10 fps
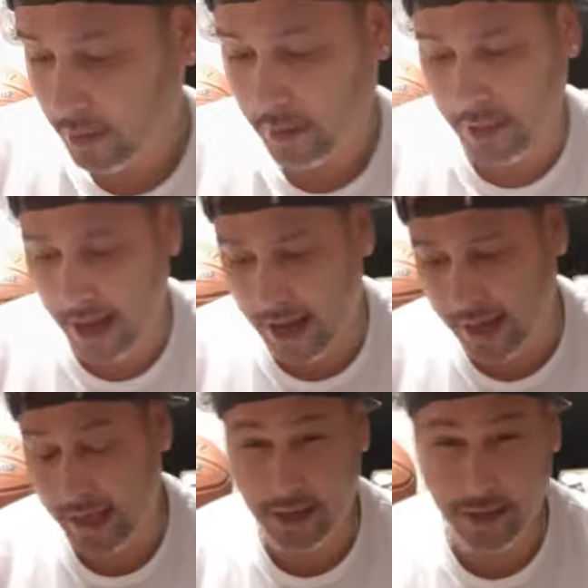Get out of
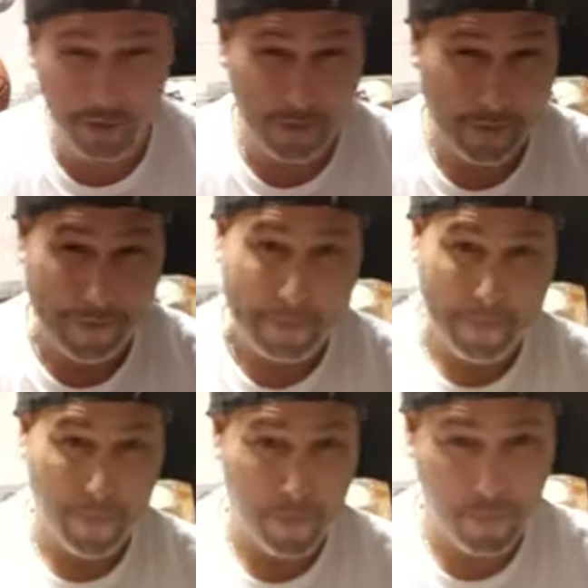here.
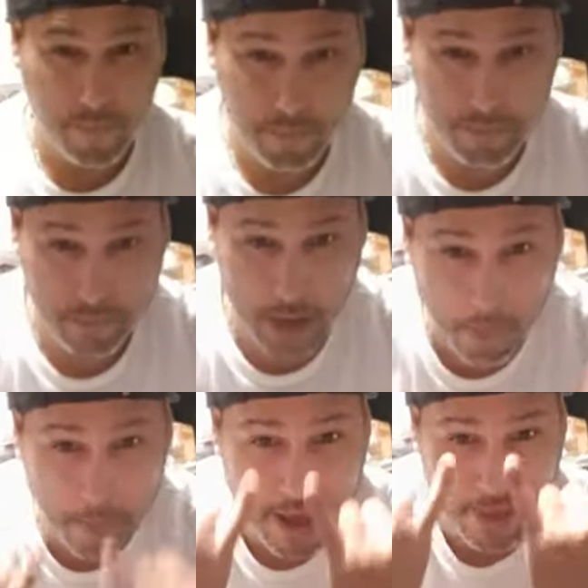Oh,
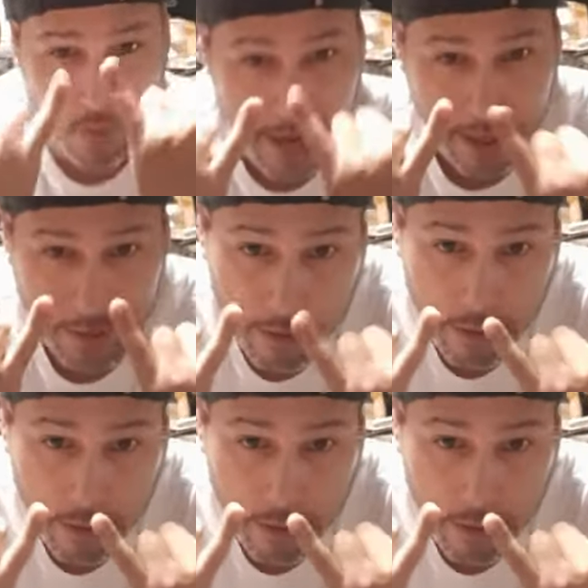by the way,